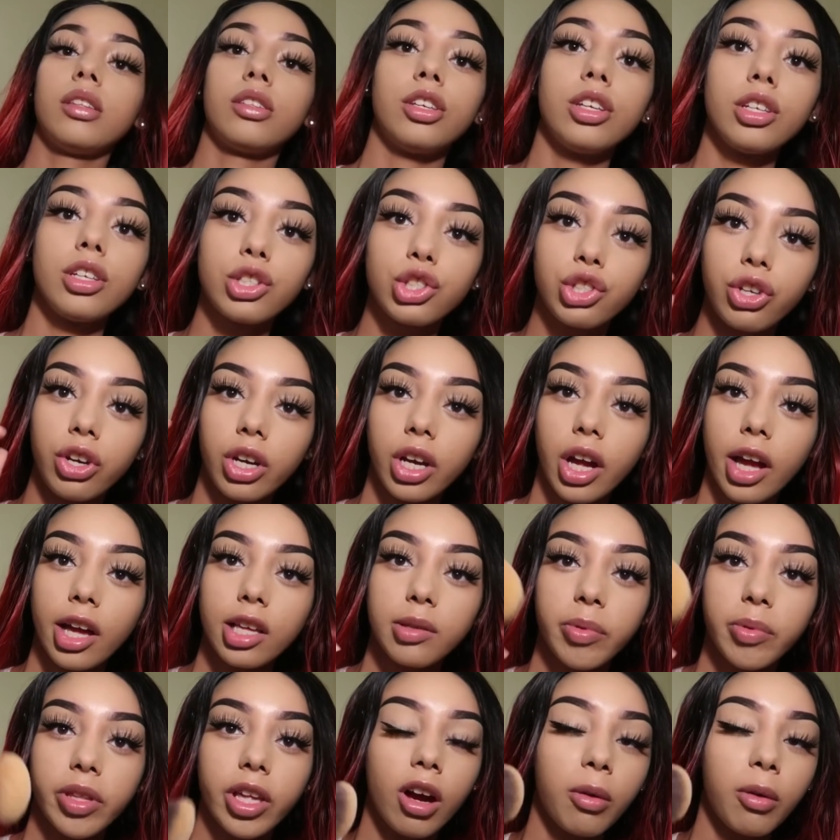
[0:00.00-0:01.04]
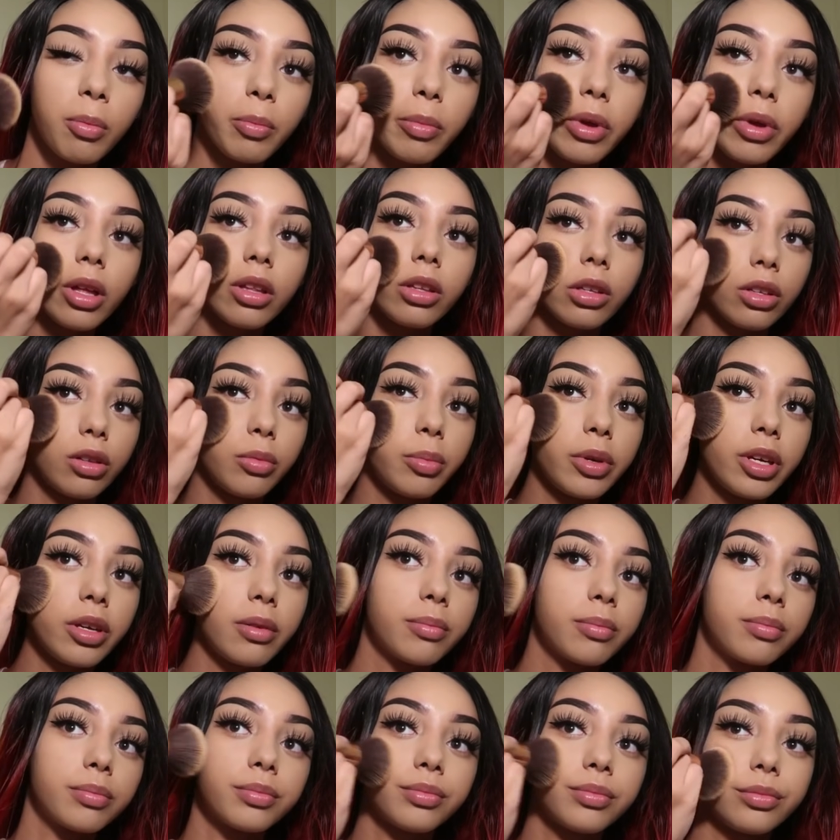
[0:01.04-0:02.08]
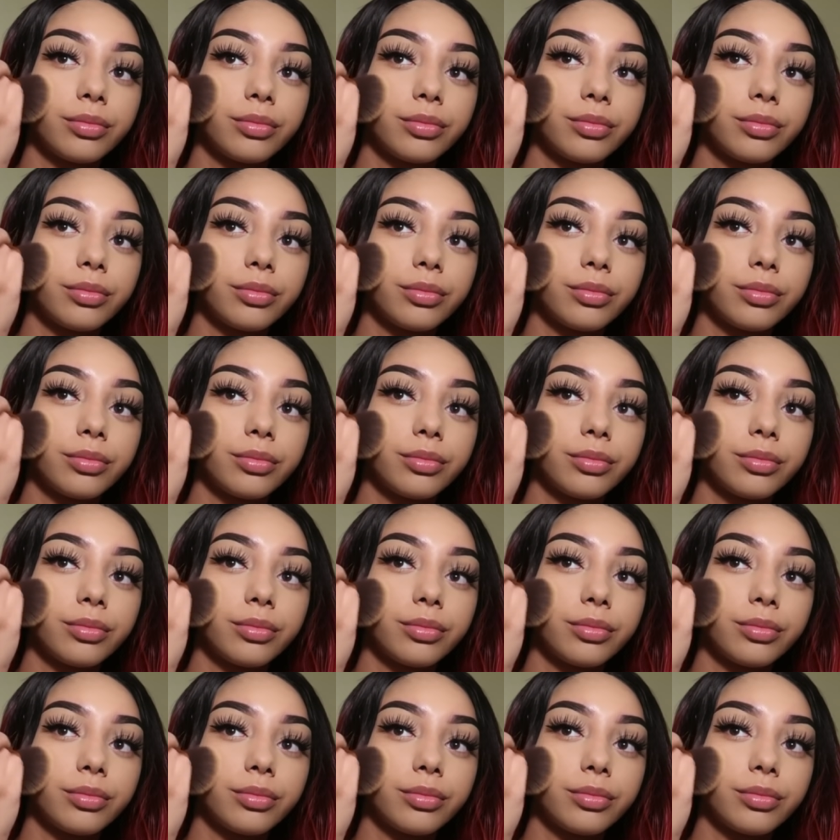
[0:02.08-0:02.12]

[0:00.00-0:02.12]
This trick has been helping me a little bit,